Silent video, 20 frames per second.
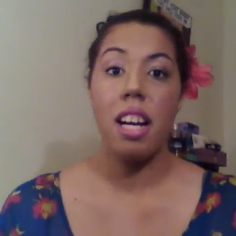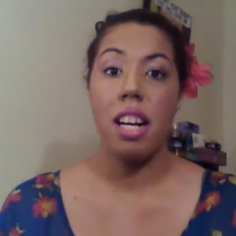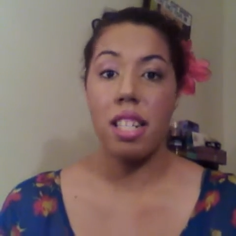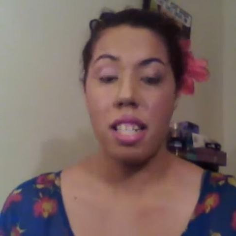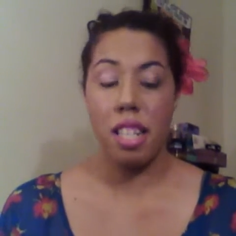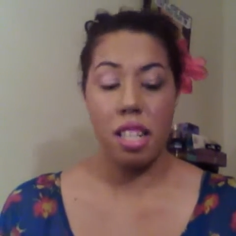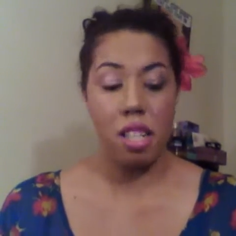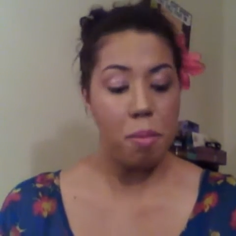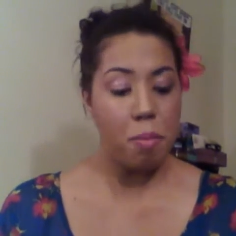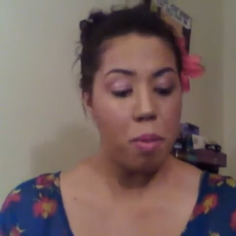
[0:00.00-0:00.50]
a
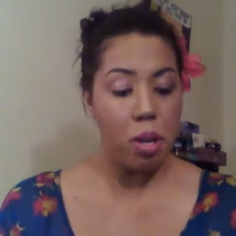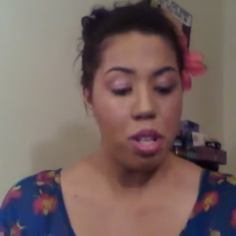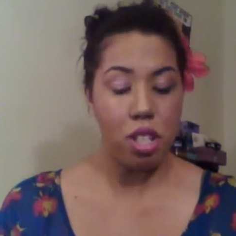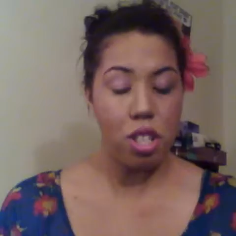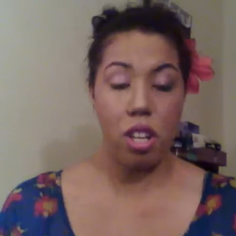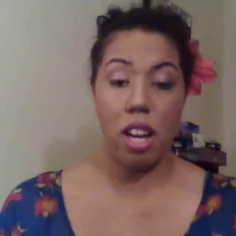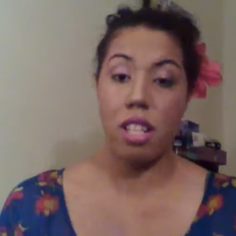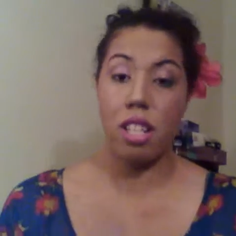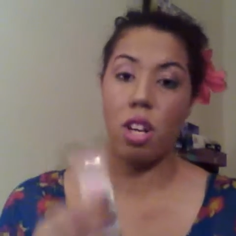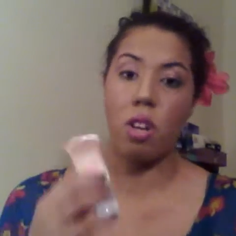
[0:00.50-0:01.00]
tinted
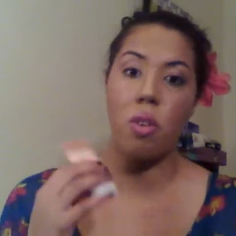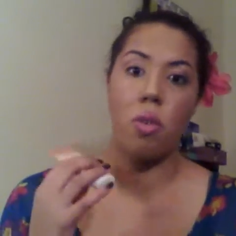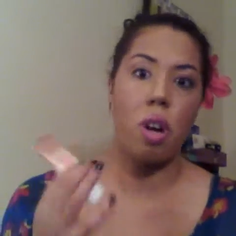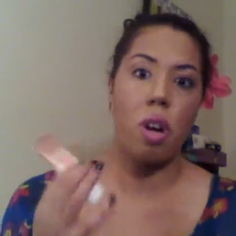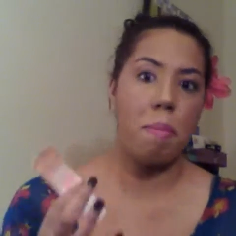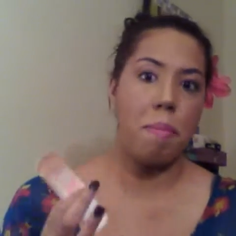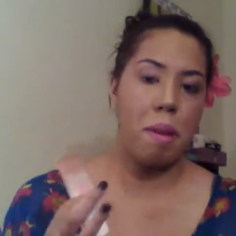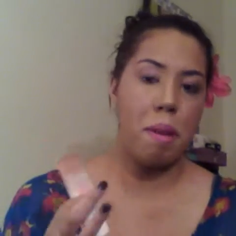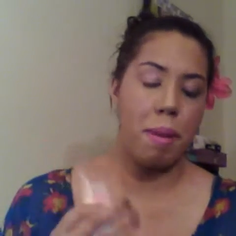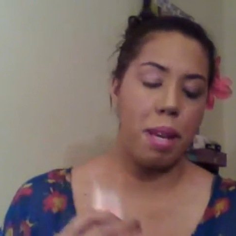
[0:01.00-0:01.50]
moisturizer or
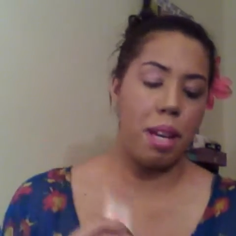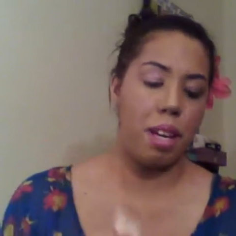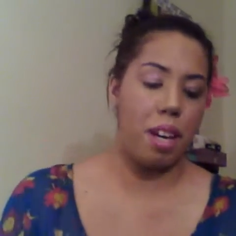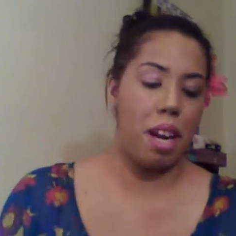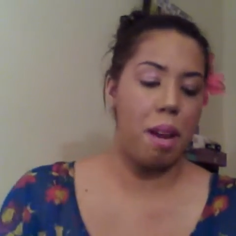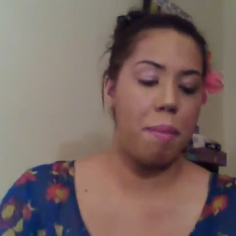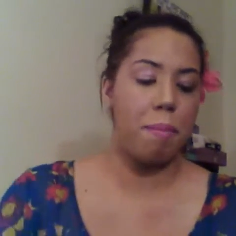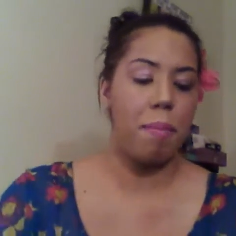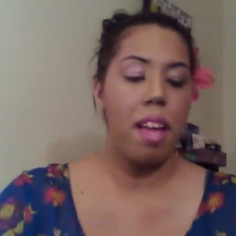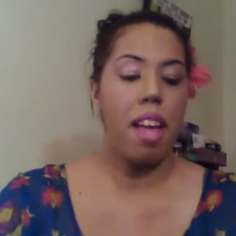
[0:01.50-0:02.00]
a BB
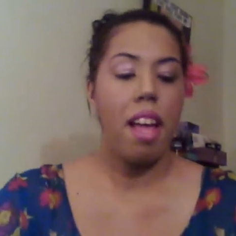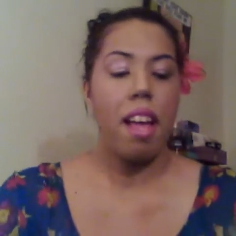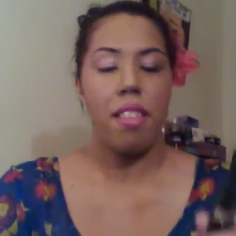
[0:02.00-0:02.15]
cream.